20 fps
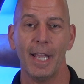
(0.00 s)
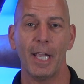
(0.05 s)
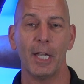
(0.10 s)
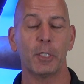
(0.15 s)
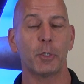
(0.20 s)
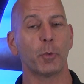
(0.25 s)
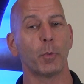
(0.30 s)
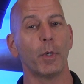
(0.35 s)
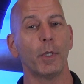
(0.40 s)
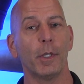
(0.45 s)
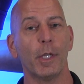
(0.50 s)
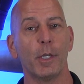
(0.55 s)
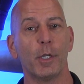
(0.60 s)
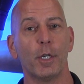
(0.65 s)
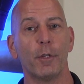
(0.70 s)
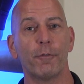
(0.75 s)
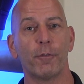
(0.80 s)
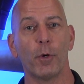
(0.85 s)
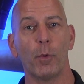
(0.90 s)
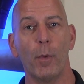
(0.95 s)
it's really
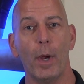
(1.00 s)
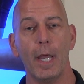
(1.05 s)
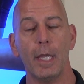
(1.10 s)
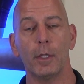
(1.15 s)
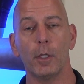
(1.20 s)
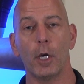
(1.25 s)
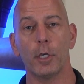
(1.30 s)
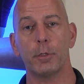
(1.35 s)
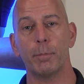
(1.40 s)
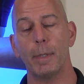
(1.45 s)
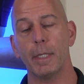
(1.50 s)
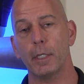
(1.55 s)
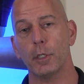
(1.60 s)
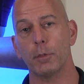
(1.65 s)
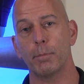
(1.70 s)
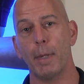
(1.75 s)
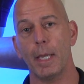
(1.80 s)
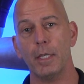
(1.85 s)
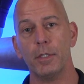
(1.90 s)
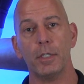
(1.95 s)
good for weight loss
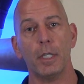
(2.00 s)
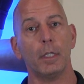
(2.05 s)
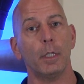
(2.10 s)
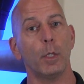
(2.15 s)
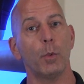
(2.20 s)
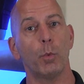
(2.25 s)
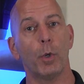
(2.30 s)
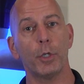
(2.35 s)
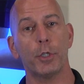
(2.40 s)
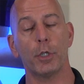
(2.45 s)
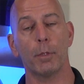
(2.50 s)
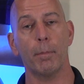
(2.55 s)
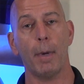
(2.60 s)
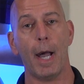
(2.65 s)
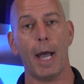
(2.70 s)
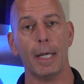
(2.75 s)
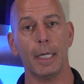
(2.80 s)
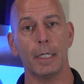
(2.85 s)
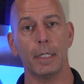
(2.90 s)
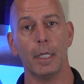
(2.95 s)
because basically what your
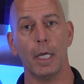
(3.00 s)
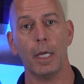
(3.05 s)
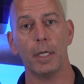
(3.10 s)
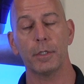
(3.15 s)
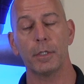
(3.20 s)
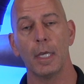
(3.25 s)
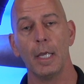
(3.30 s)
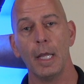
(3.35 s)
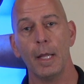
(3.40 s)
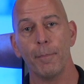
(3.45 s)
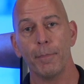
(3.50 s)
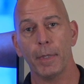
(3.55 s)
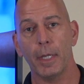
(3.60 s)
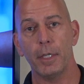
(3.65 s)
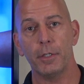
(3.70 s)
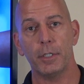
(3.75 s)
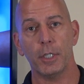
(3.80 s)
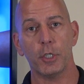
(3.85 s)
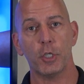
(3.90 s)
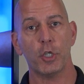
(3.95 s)
body does
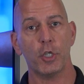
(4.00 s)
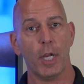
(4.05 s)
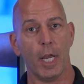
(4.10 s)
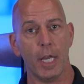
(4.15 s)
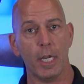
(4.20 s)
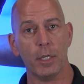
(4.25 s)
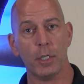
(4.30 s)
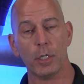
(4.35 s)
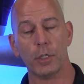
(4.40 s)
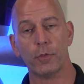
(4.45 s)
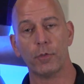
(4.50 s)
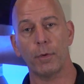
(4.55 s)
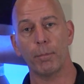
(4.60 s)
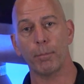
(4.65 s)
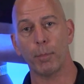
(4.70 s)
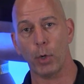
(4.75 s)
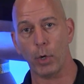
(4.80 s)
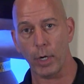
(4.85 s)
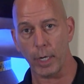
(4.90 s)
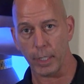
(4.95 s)
is it changes
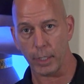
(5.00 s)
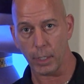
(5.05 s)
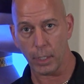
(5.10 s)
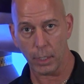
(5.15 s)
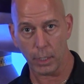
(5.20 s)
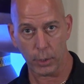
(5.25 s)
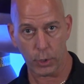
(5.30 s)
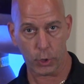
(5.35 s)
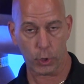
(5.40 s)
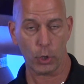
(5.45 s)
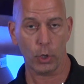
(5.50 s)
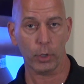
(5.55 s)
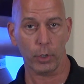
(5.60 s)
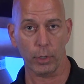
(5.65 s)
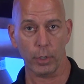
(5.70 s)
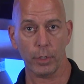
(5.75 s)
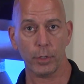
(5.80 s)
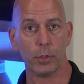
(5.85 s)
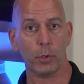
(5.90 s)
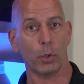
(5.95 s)
from burning
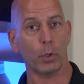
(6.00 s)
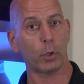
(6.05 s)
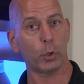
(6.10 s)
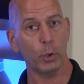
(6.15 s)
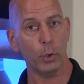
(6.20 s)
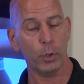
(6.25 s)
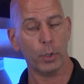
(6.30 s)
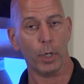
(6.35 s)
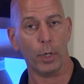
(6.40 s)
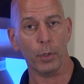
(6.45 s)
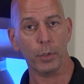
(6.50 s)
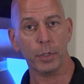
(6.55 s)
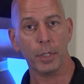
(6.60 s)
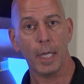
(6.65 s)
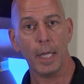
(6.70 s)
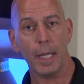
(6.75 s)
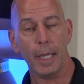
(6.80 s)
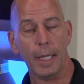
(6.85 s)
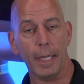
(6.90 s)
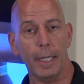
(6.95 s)
sugars or glucose
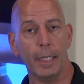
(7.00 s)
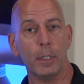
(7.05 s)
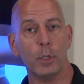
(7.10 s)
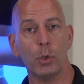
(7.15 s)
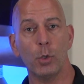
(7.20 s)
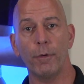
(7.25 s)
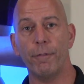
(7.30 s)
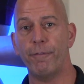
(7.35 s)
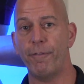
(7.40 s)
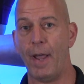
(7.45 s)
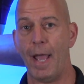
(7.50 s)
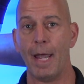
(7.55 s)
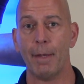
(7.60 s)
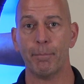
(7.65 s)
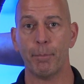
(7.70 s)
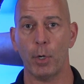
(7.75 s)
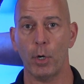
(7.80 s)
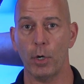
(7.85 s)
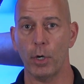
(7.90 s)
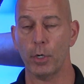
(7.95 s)
into a
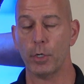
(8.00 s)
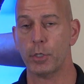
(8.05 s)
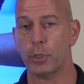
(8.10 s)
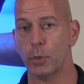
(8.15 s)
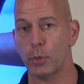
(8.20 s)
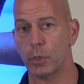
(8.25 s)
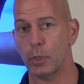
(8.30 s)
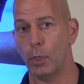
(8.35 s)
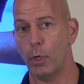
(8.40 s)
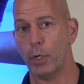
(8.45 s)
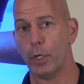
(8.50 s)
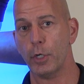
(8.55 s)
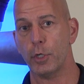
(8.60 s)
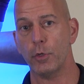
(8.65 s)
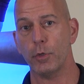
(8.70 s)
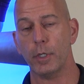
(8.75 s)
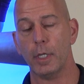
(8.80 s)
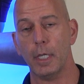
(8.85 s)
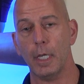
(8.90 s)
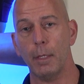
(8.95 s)
fat burner. So as long as
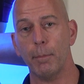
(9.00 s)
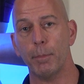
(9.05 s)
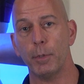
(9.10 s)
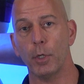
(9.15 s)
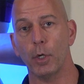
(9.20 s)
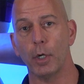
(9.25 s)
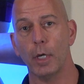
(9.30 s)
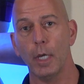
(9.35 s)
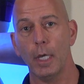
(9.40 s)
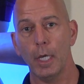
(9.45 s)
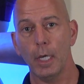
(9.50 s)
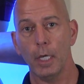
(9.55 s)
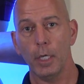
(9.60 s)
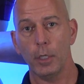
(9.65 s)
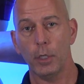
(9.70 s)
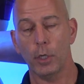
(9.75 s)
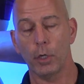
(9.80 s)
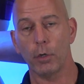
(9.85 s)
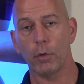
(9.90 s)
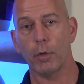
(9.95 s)
you keep your,
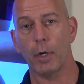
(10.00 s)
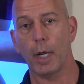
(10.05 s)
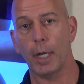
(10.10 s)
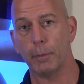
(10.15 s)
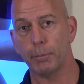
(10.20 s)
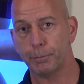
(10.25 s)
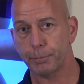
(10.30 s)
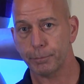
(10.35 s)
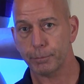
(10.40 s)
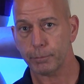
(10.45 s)
your uh,